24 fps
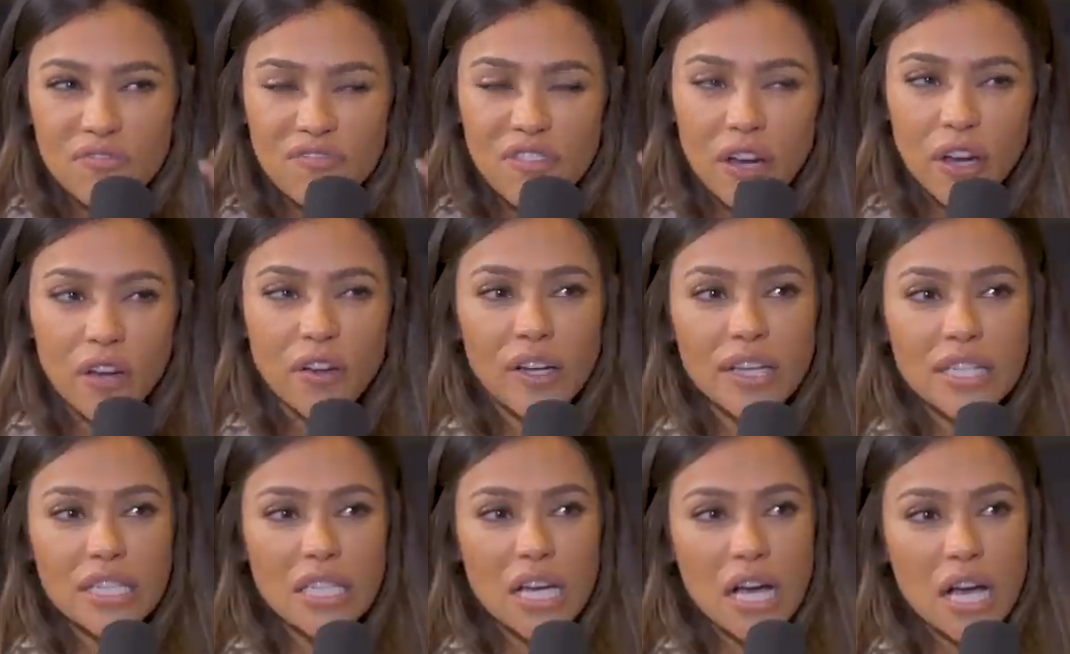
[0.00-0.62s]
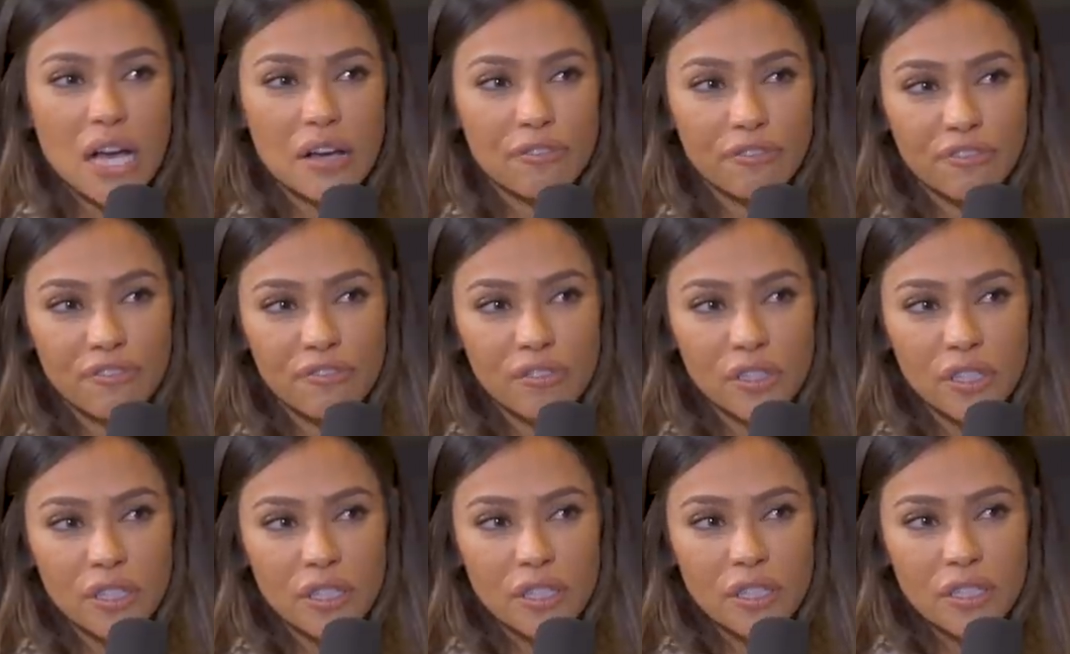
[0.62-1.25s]
Very tough,
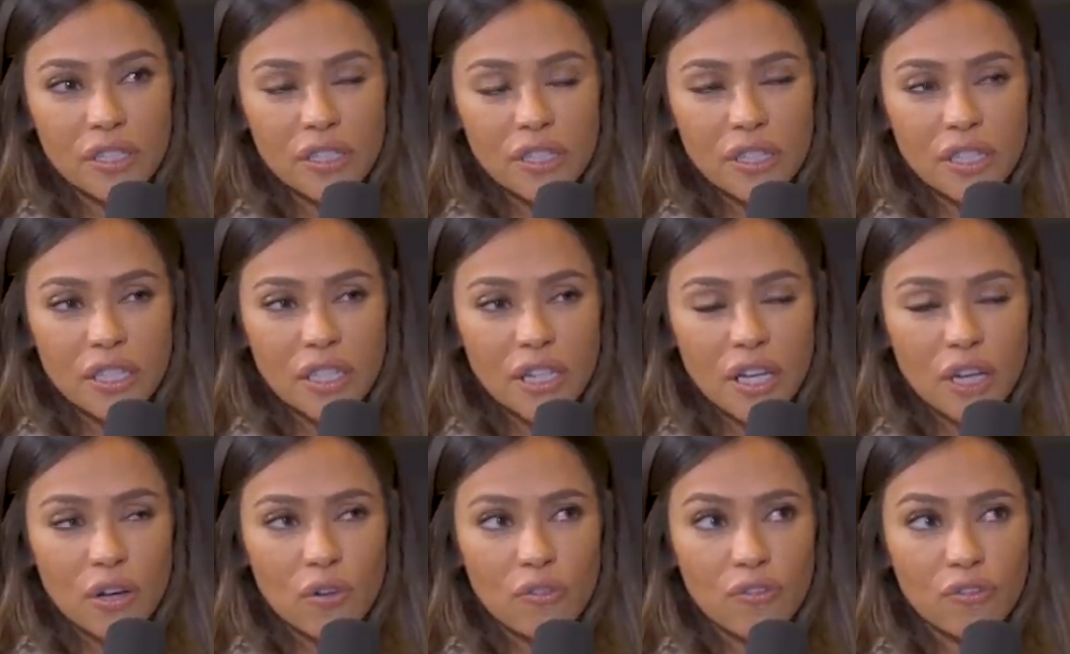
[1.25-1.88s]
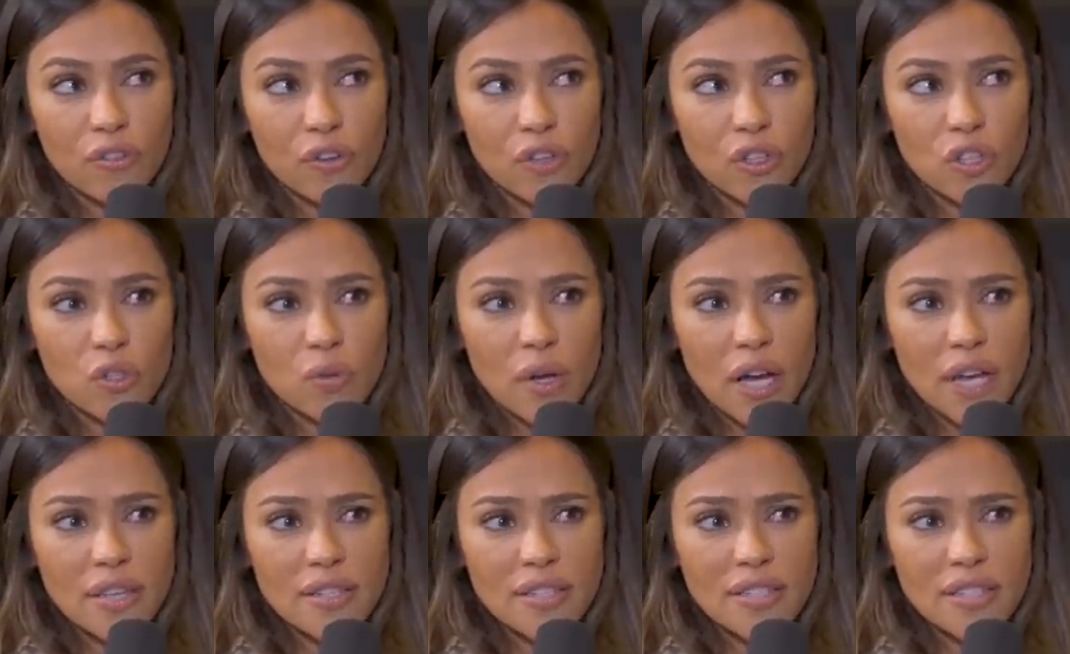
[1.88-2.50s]
you know, for you
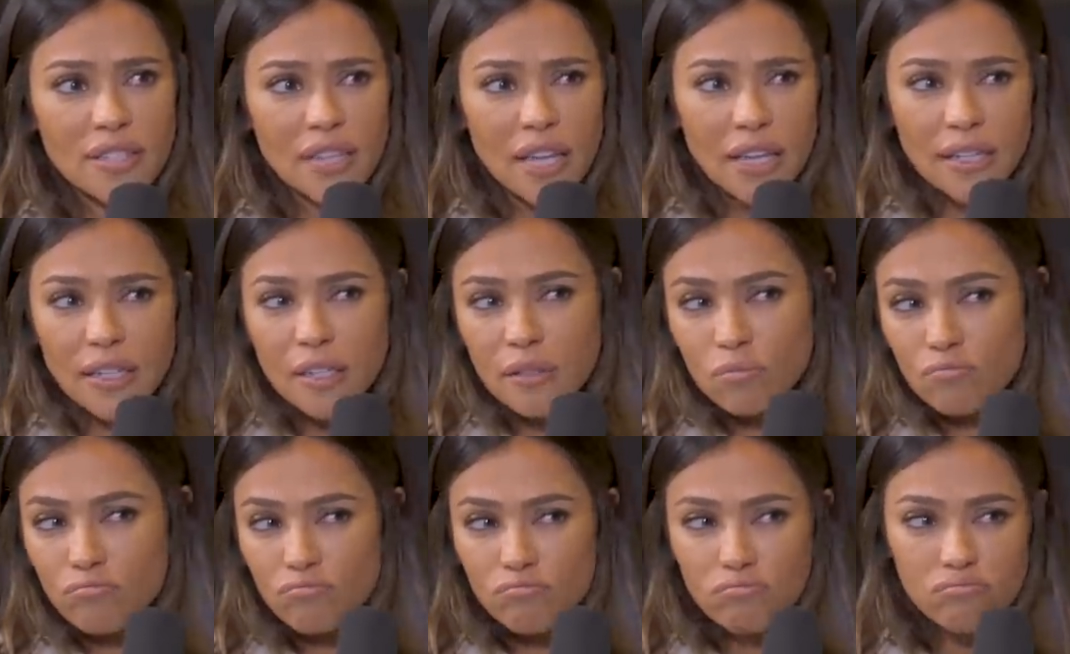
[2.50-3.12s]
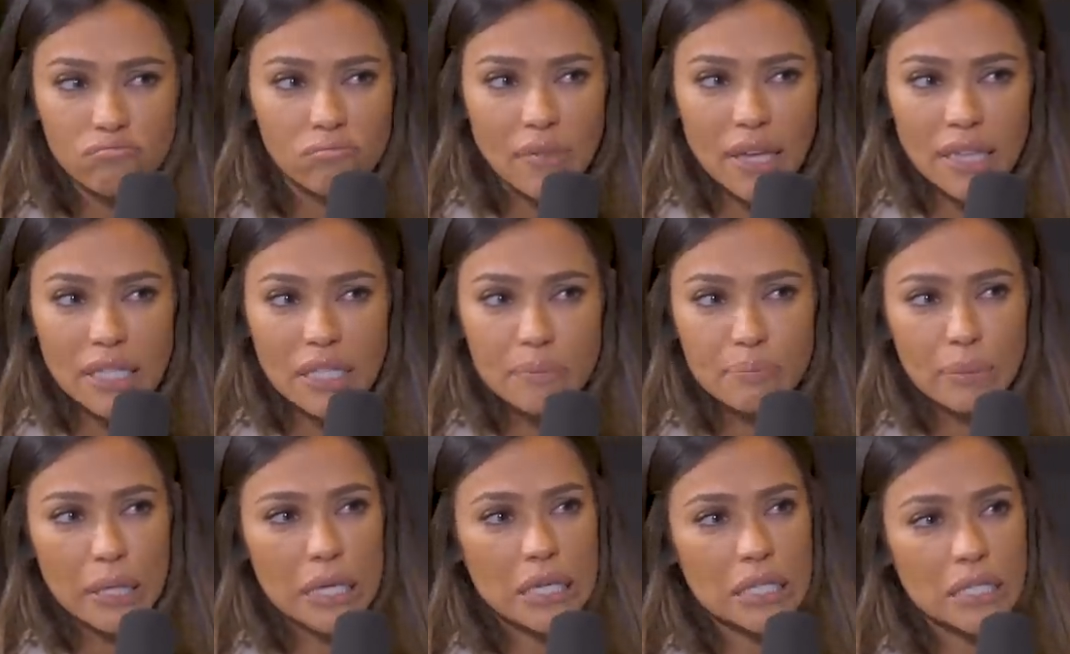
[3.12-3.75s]
guys to like
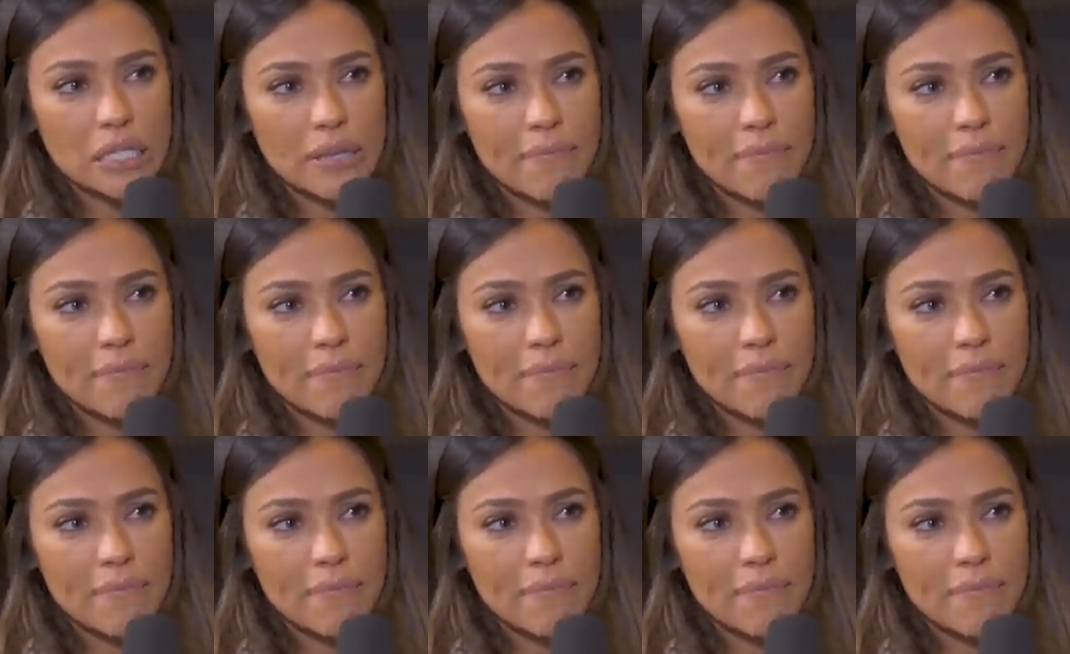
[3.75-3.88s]
explain